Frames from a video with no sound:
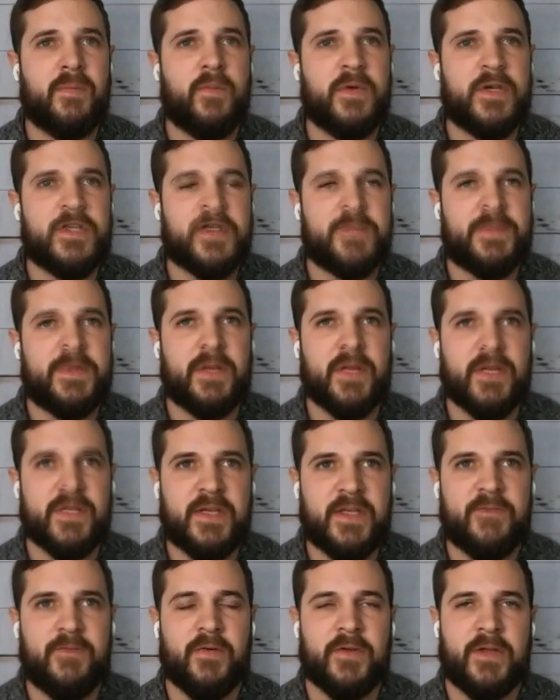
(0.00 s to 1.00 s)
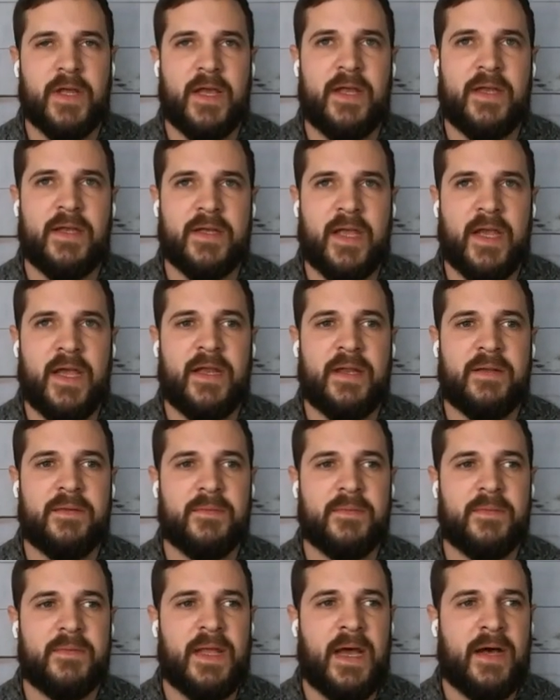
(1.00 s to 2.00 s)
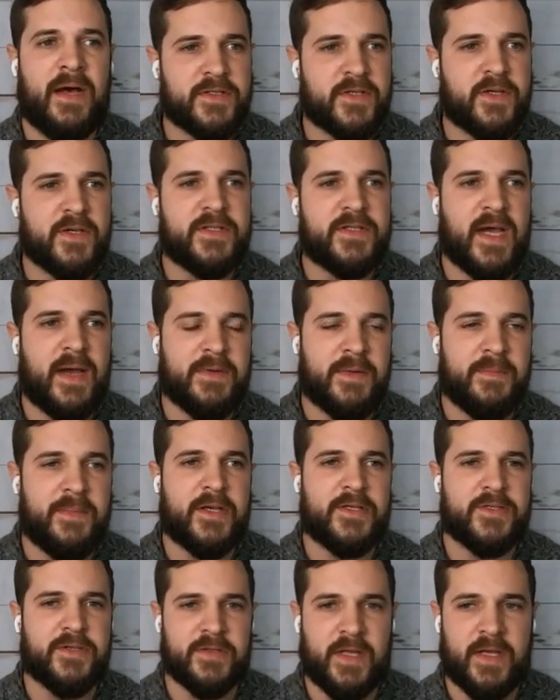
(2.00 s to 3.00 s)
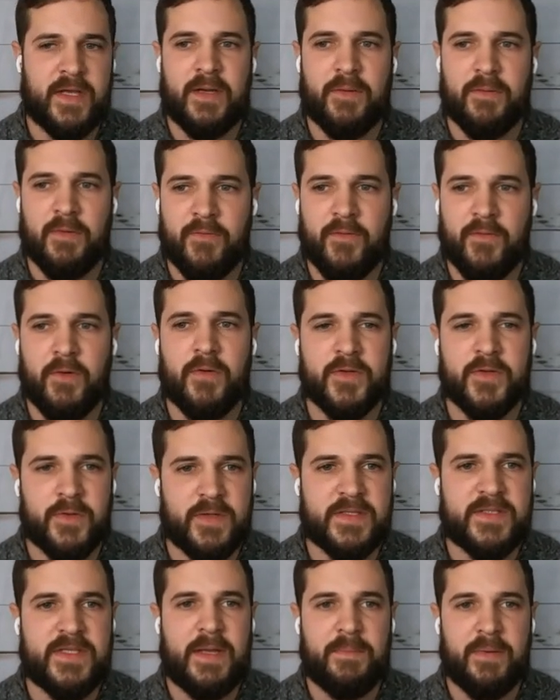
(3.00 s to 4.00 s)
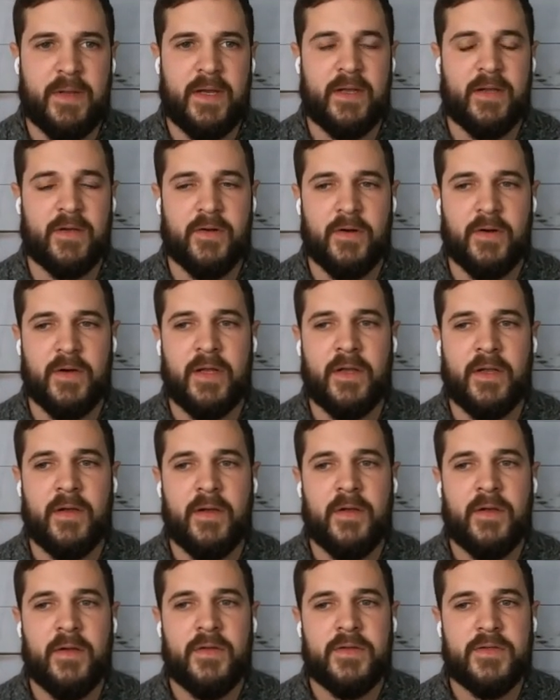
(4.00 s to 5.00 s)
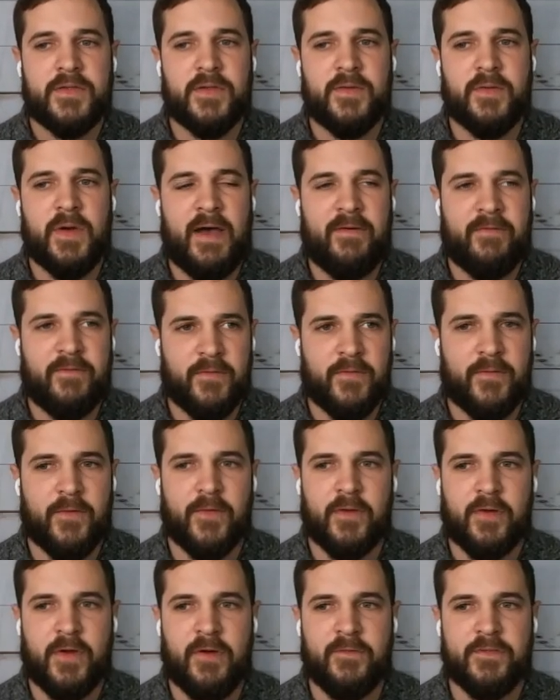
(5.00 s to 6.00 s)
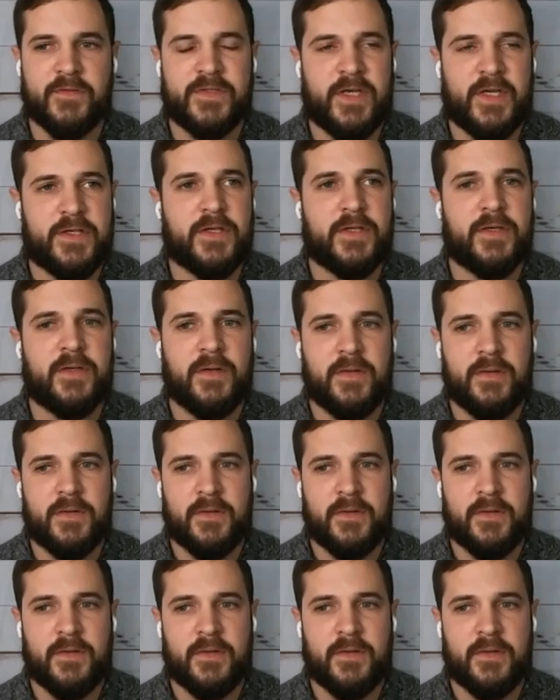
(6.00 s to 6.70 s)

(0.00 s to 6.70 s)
we should be listening for that indicate now's a good time to make sure they get a referral to an estate planning attorney to have a further conversation?